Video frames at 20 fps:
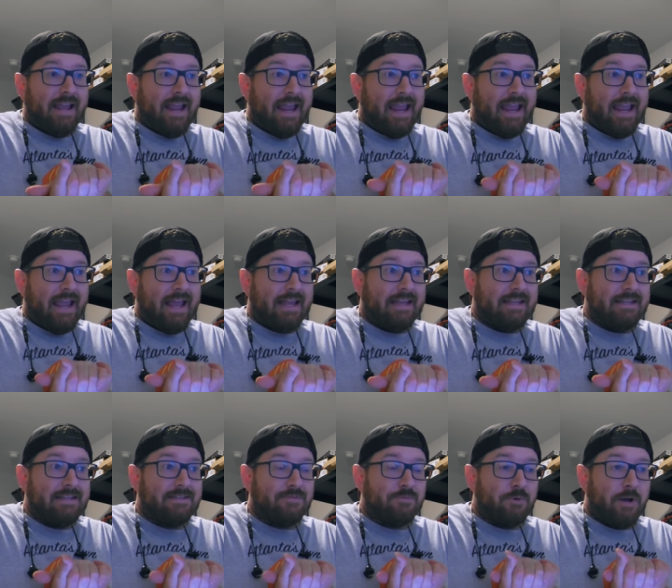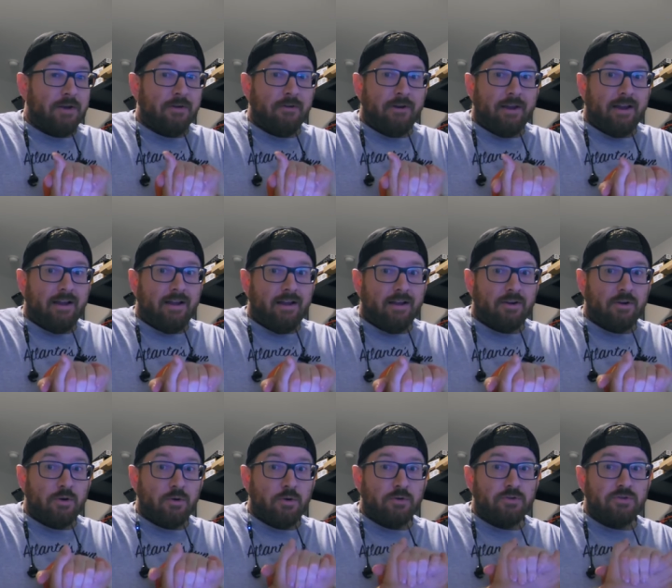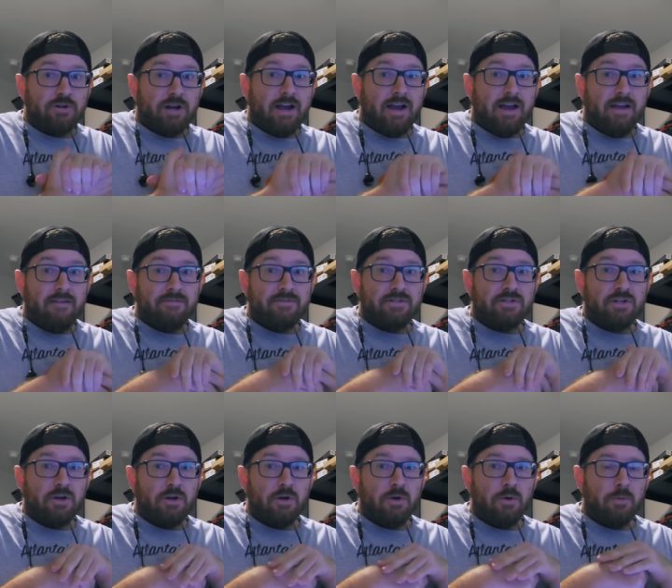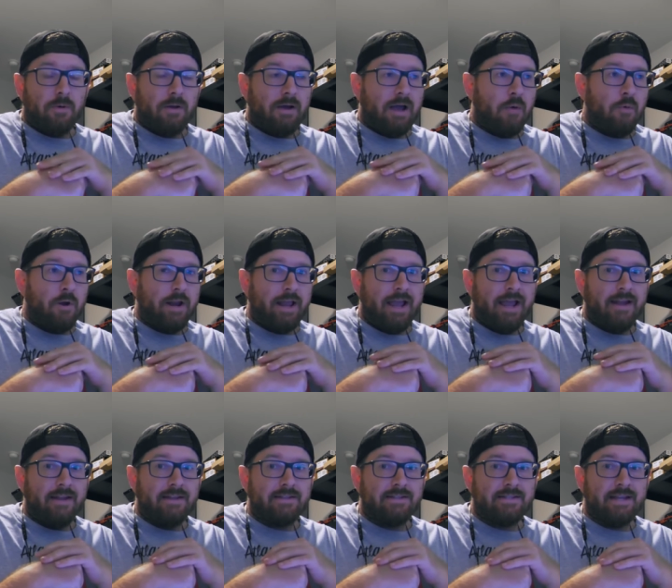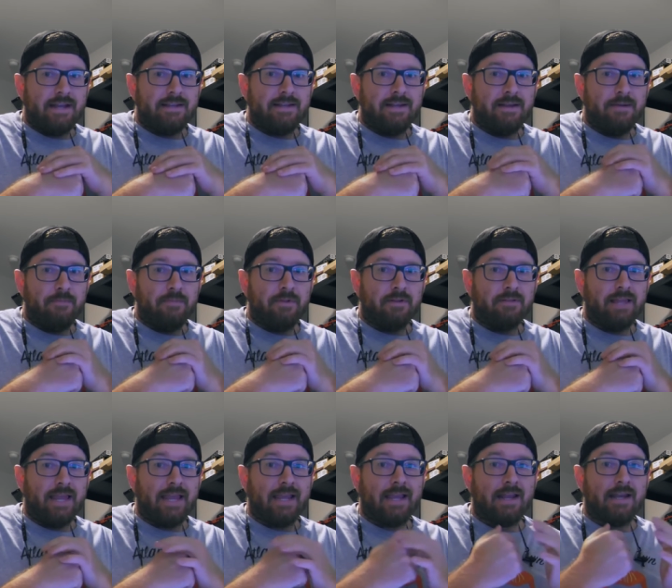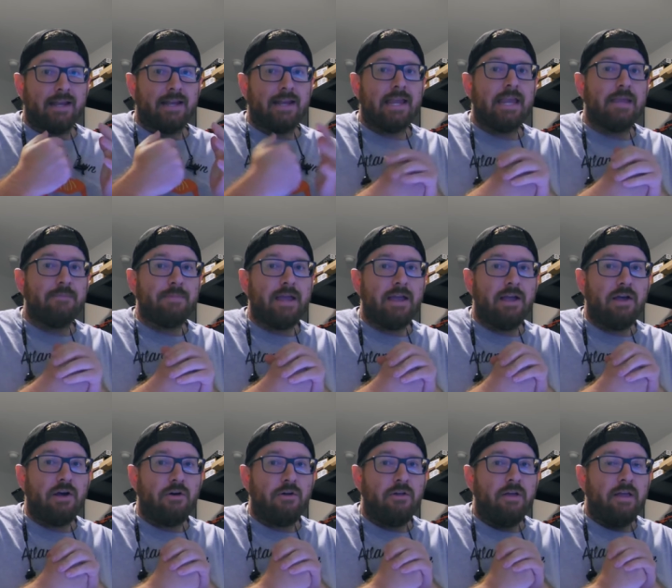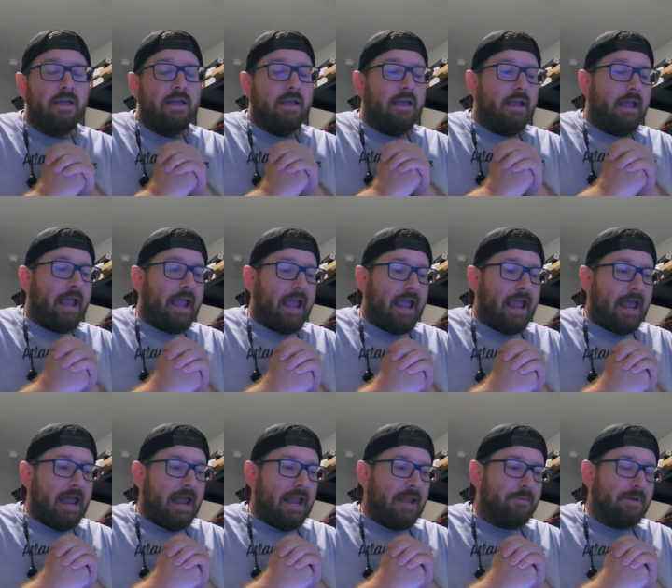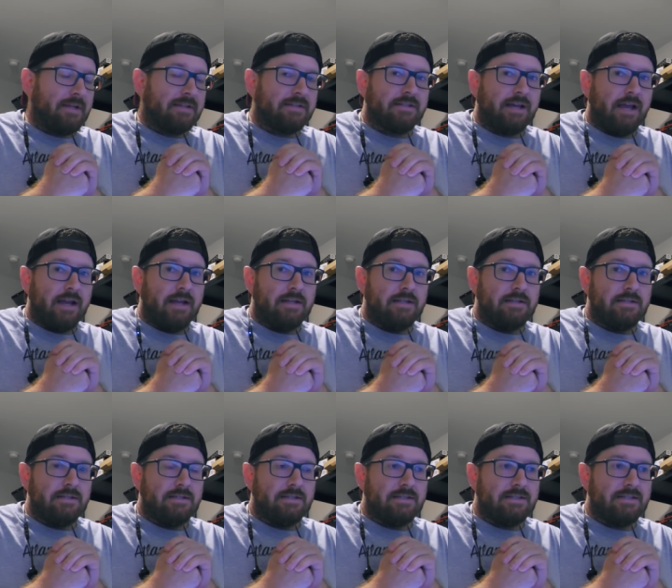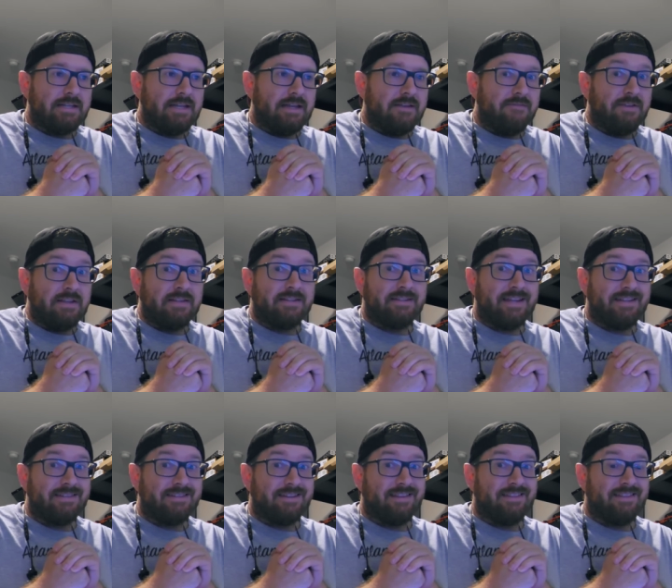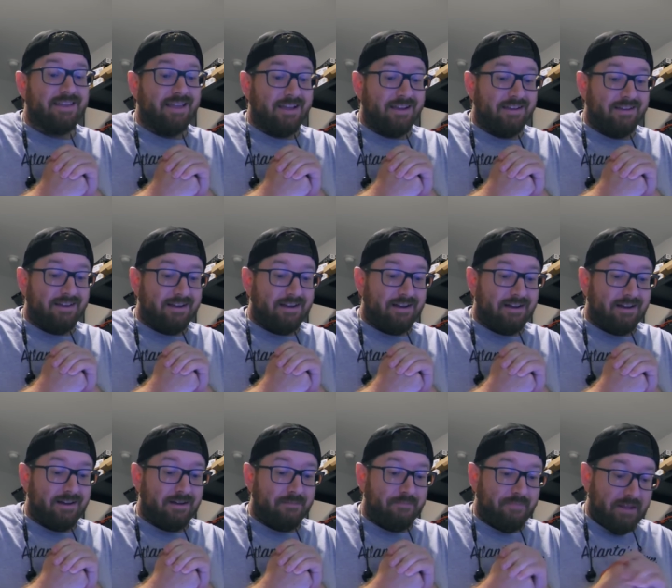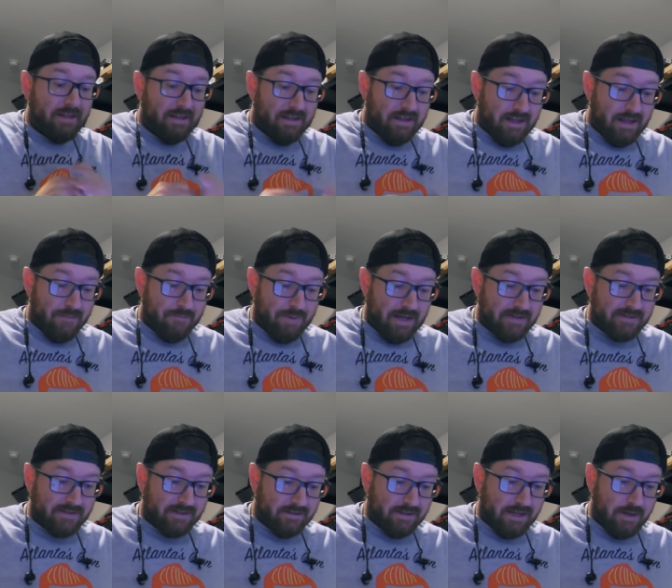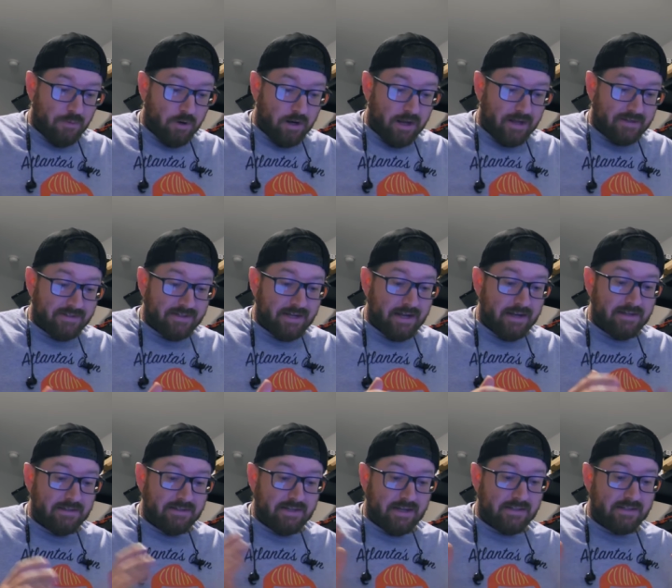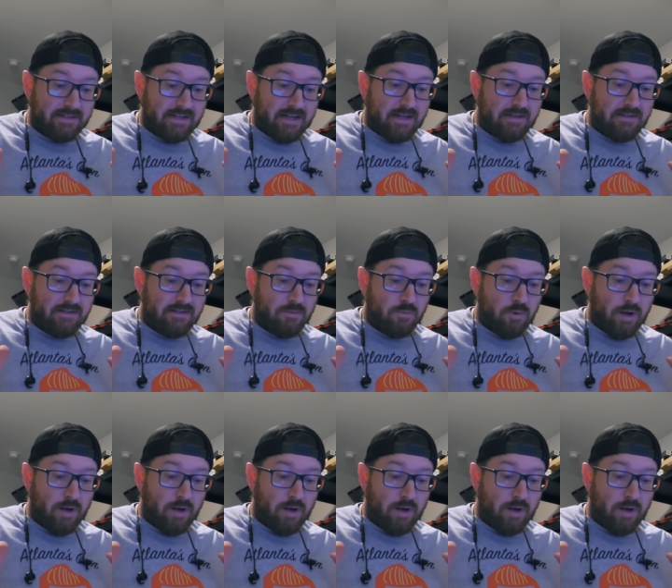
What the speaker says: and it's rendering on Google Drive, so I went ahead and sent him the link in an email, and I'm excited to see if he says anything. And basically, what I said is I said to